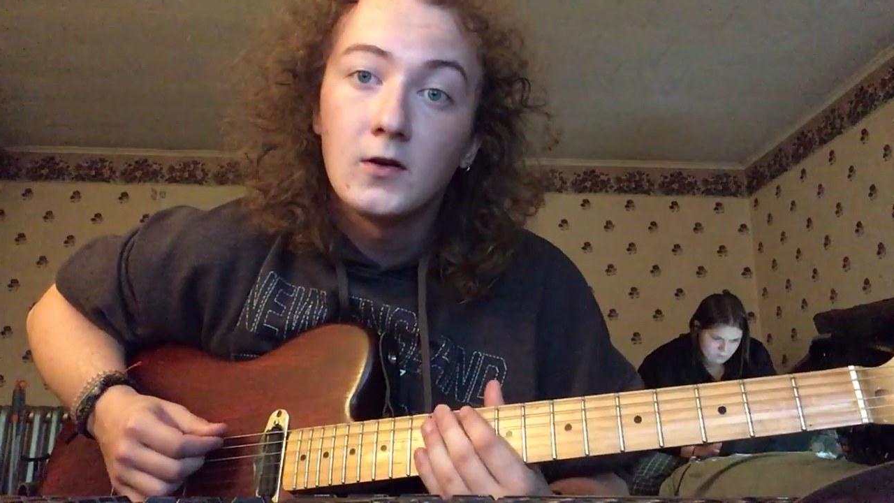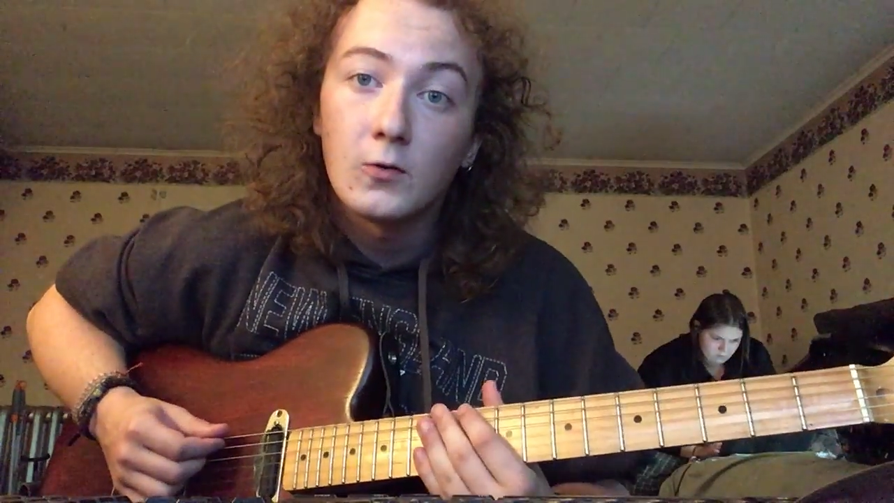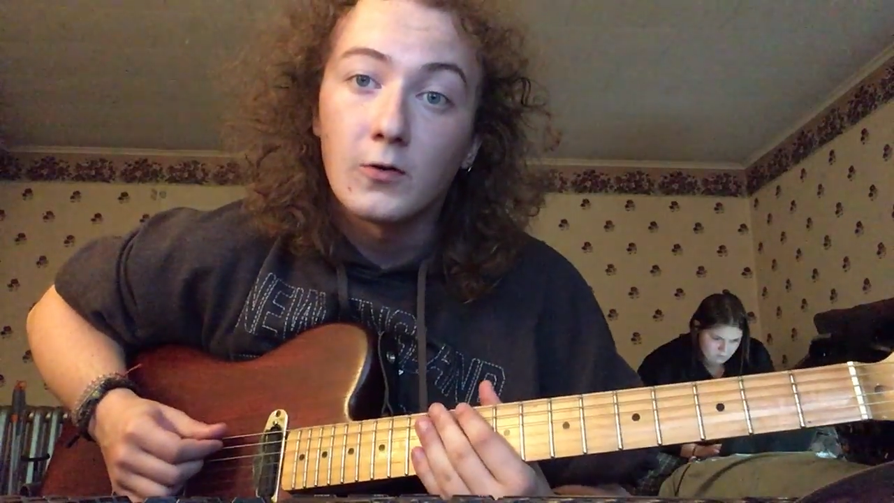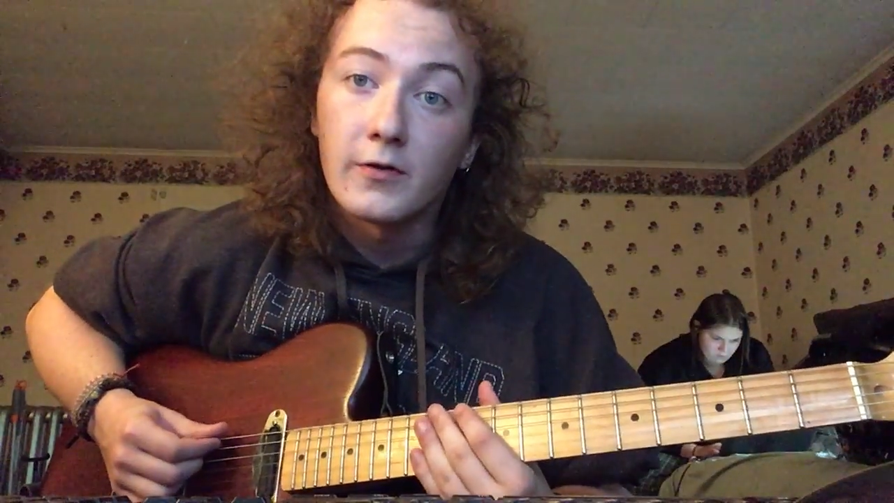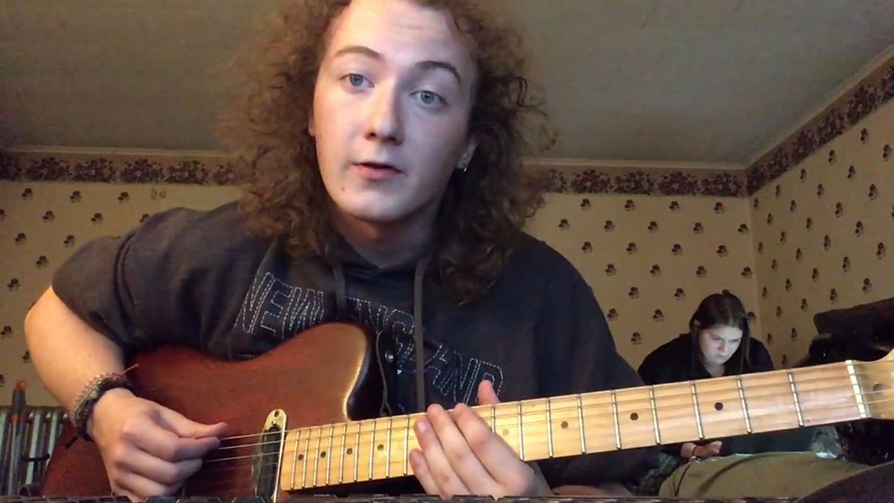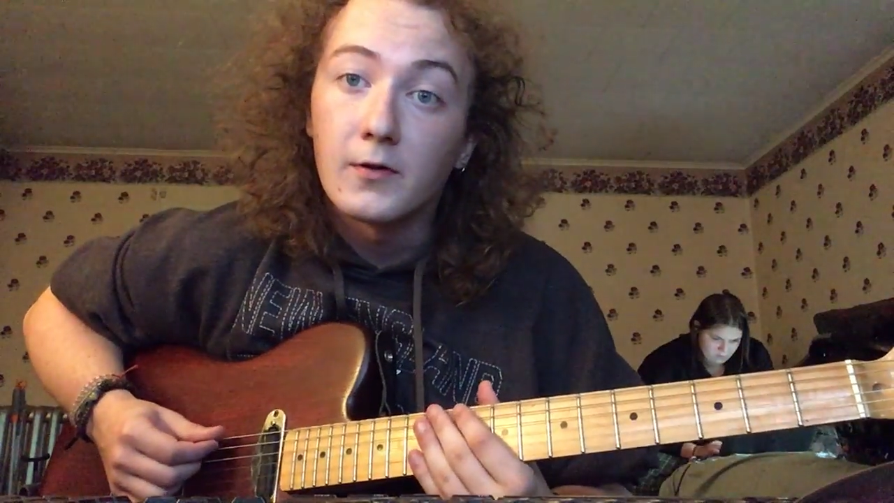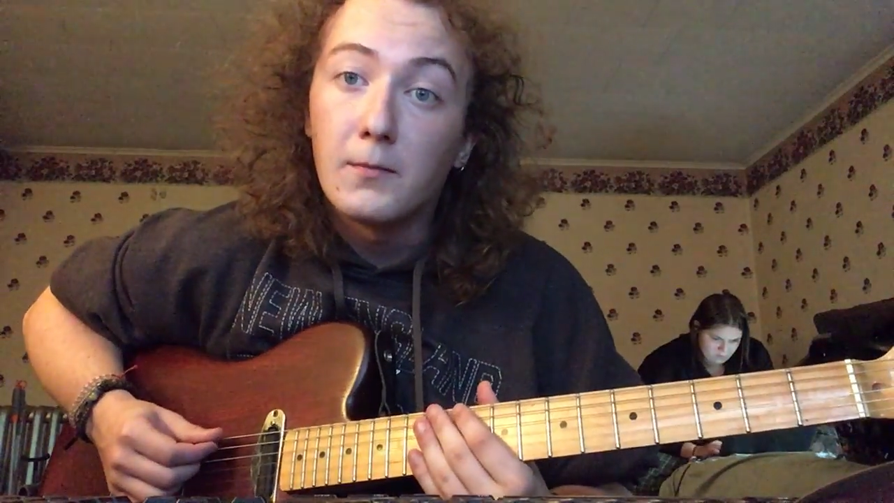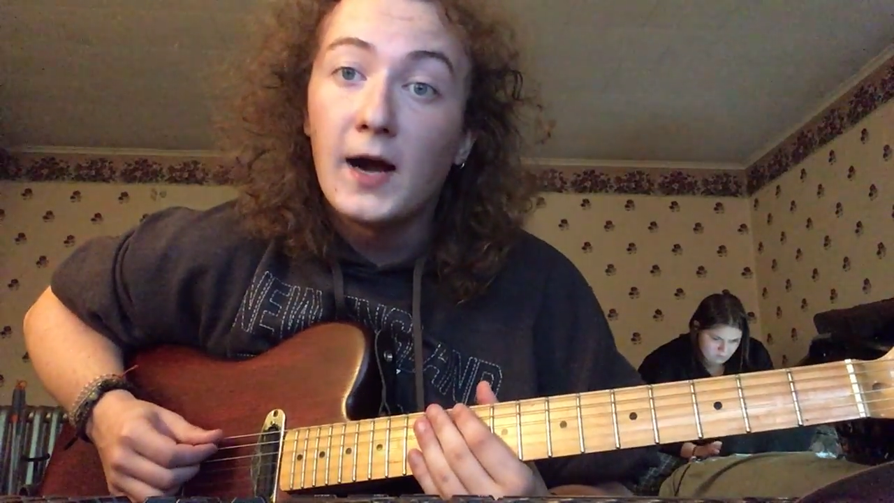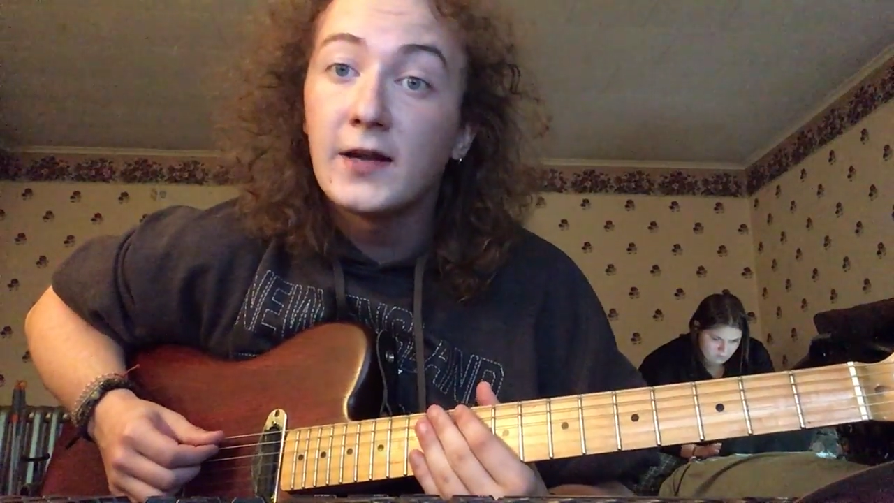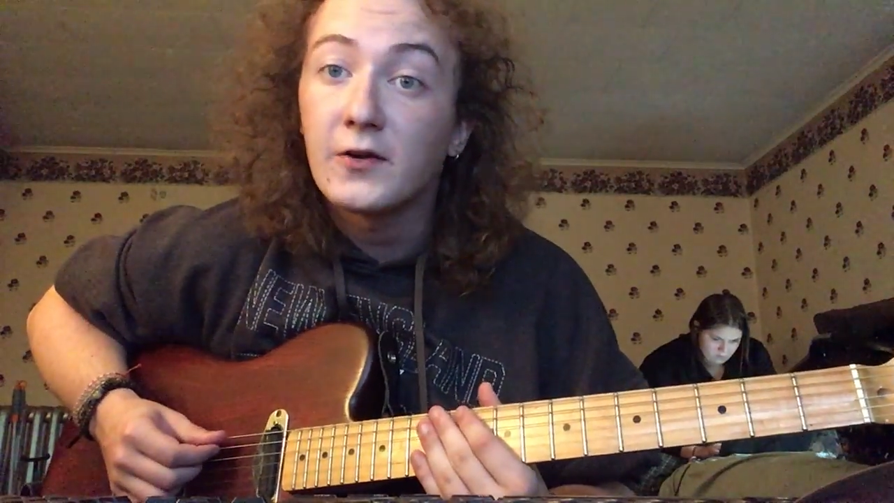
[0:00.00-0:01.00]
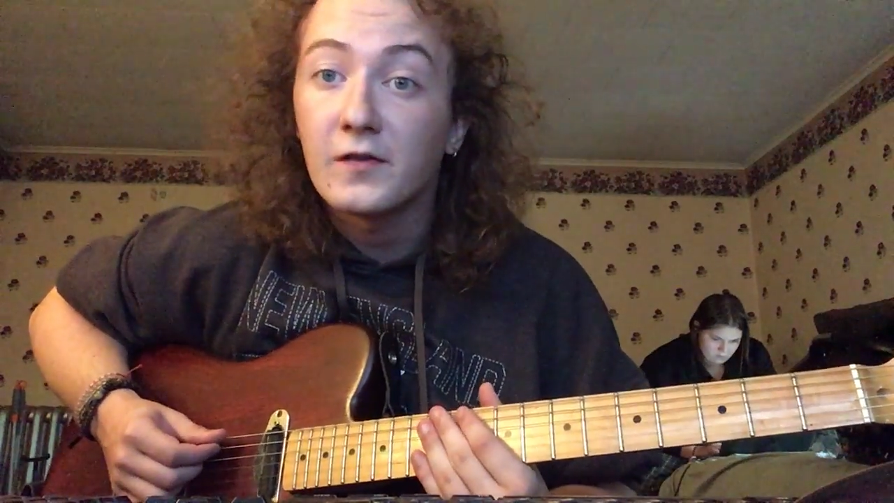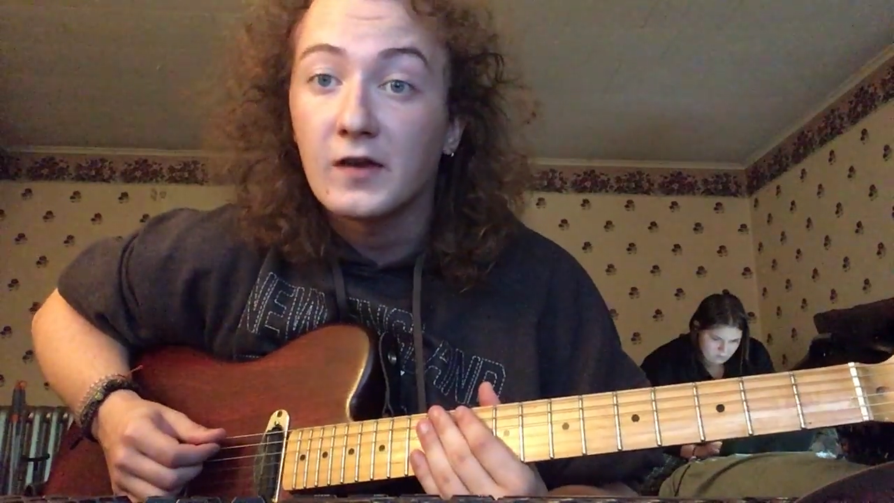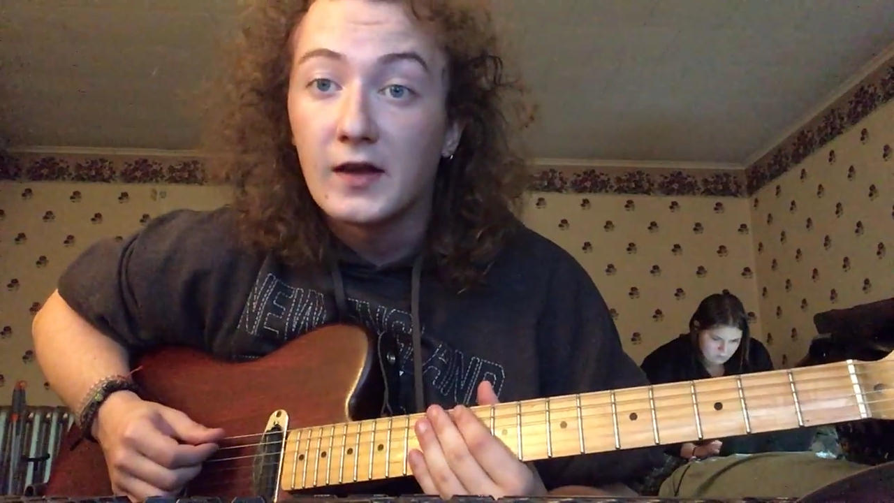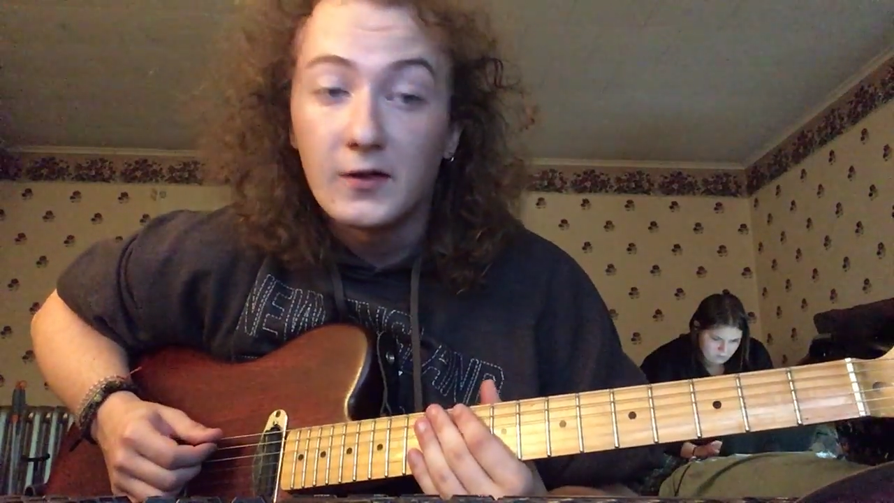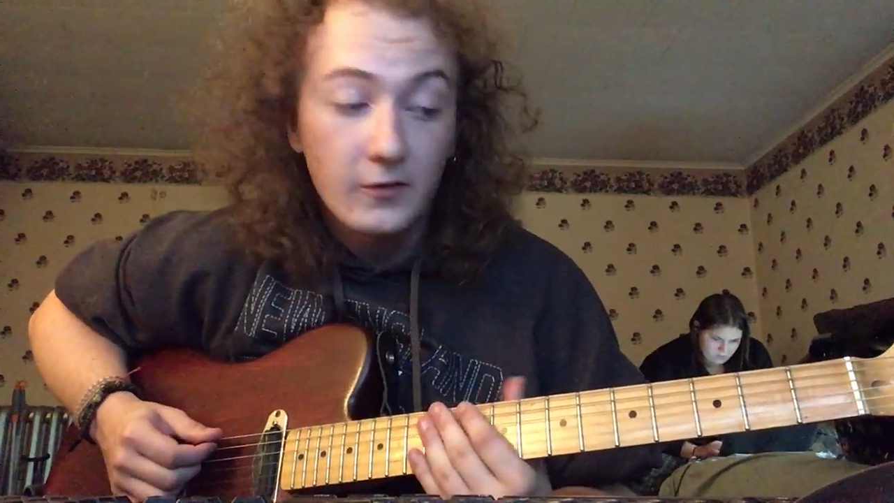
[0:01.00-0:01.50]
or the minor
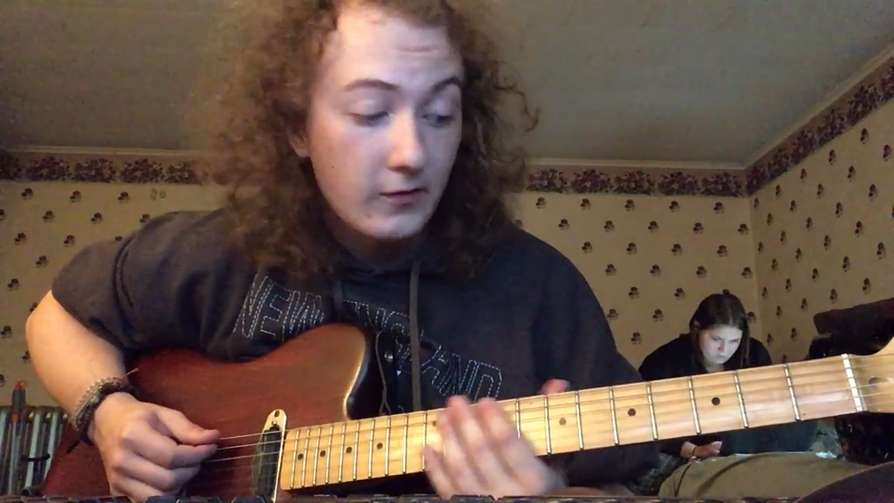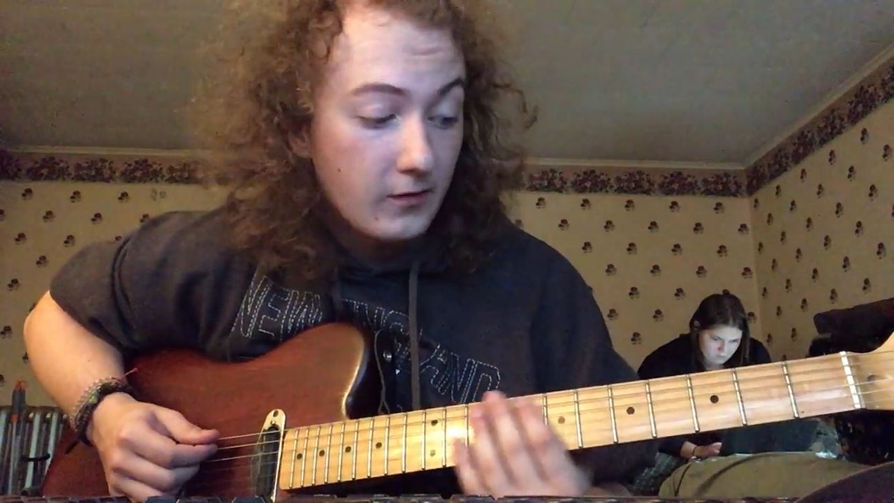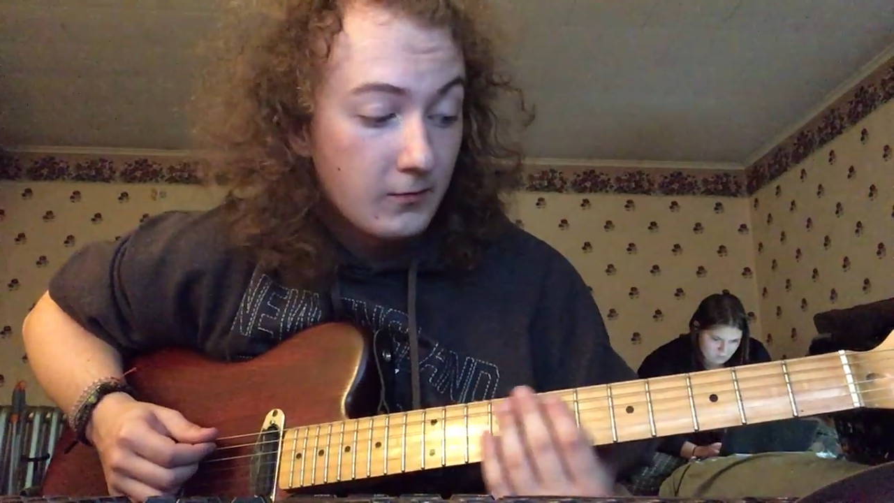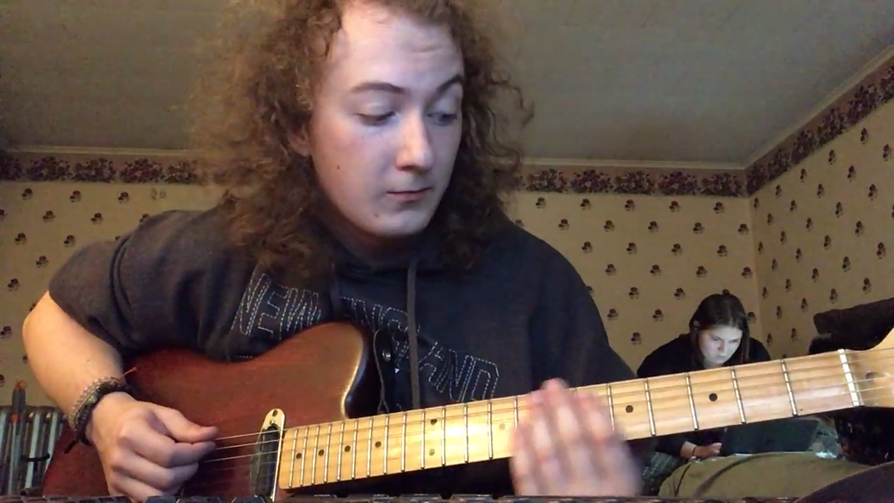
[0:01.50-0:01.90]
scales.